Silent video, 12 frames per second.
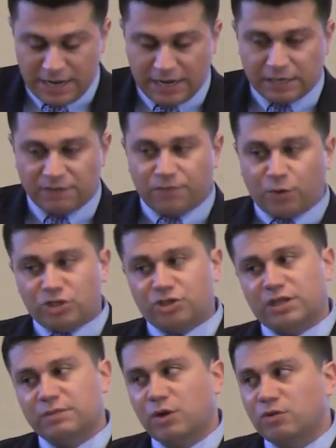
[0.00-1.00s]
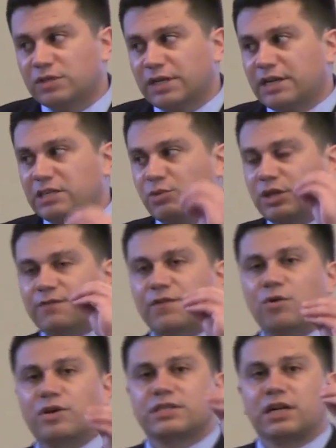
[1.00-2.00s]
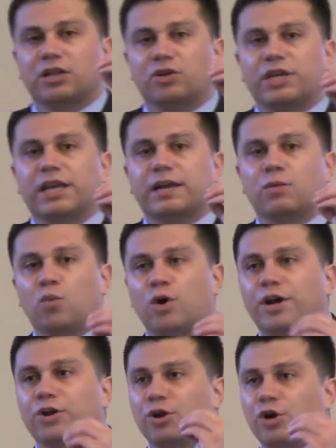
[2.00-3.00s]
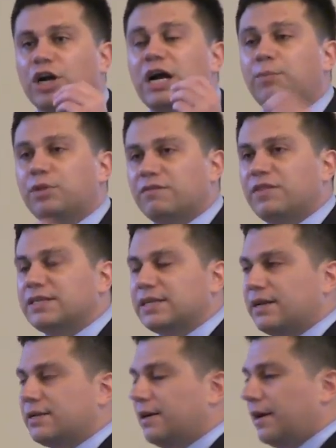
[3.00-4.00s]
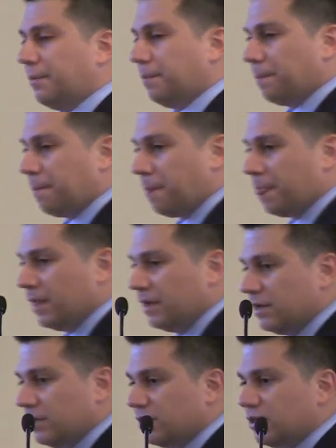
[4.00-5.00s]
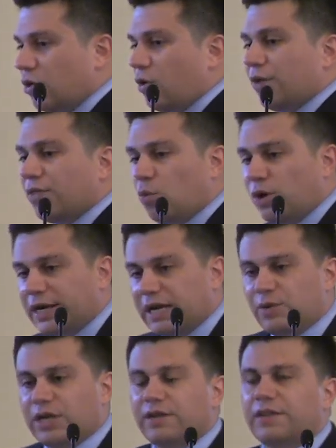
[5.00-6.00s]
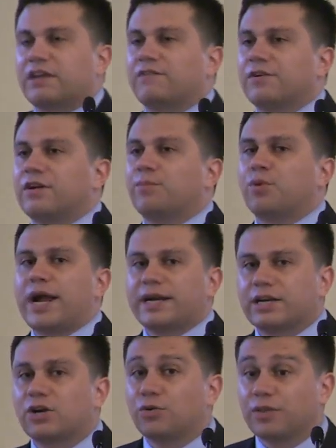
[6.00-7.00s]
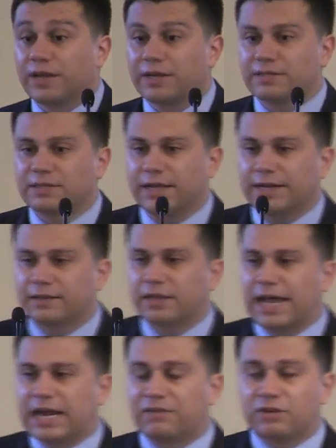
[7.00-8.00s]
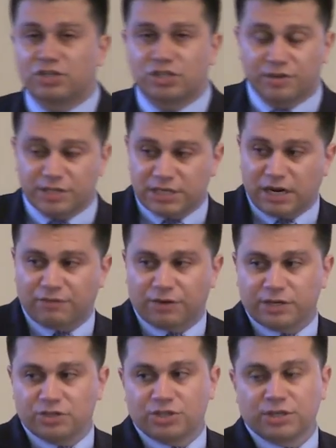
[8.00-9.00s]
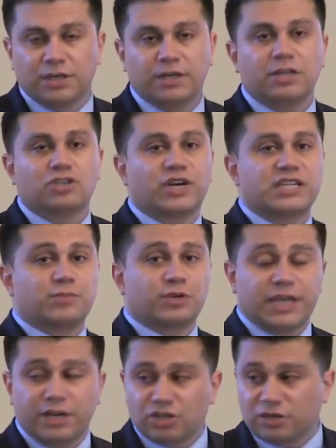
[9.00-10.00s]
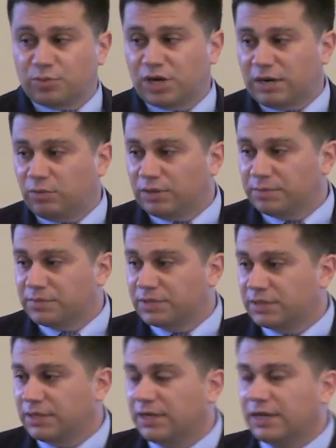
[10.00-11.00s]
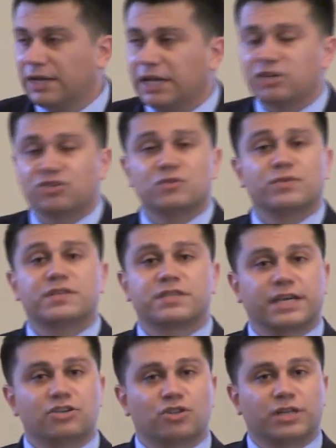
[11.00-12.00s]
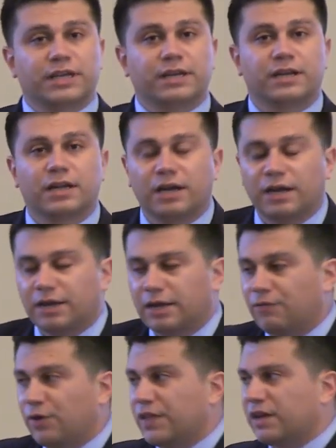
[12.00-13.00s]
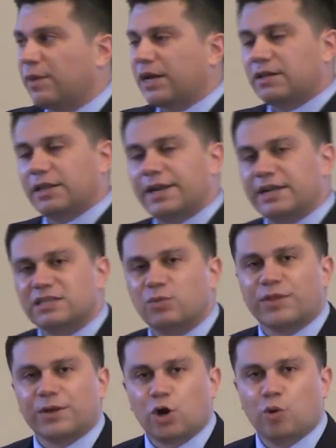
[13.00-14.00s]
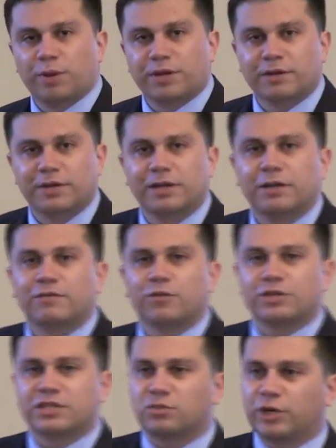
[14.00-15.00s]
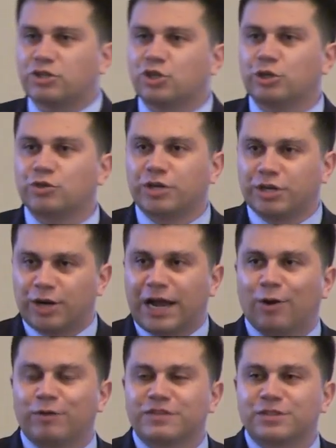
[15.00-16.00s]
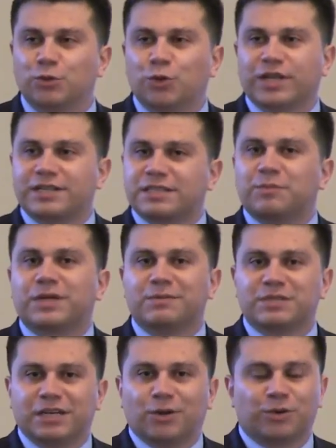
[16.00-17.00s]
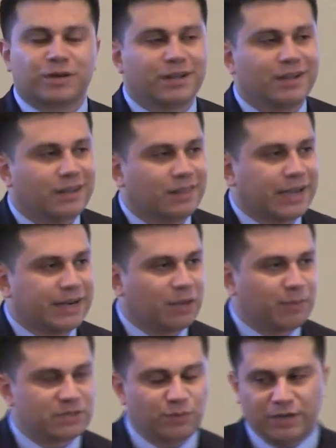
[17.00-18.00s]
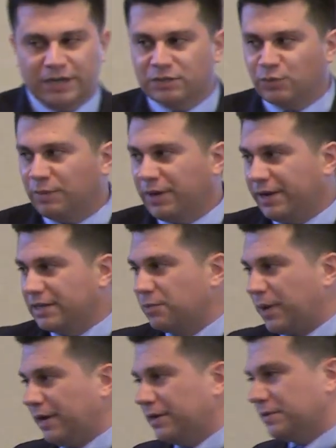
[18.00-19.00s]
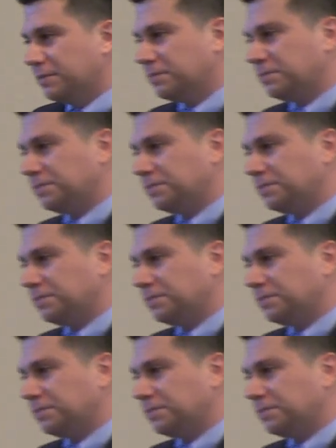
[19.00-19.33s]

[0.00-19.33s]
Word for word: And unfortunately, most studies really focus on looking at one or a couple of these at a time. So on the one hand, we can think of very practical things like the lack of insurance coverage, transportation problems, issues with scheduling, uh, if we think about clinics and when they're open versus when children are out of school, that sometimes they don't line up as we, as we might expect.